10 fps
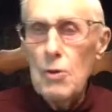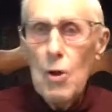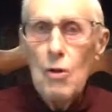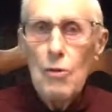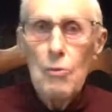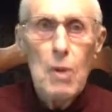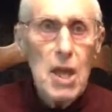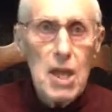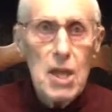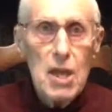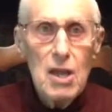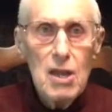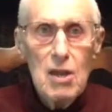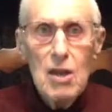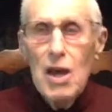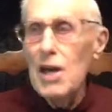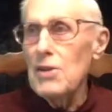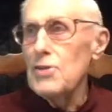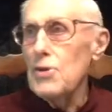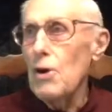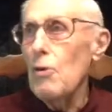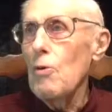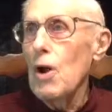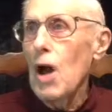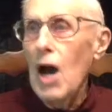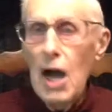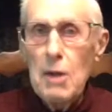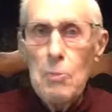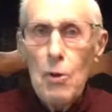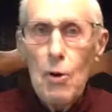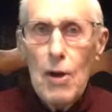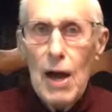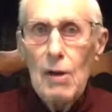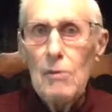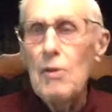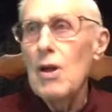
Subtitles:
of me, and so I broke out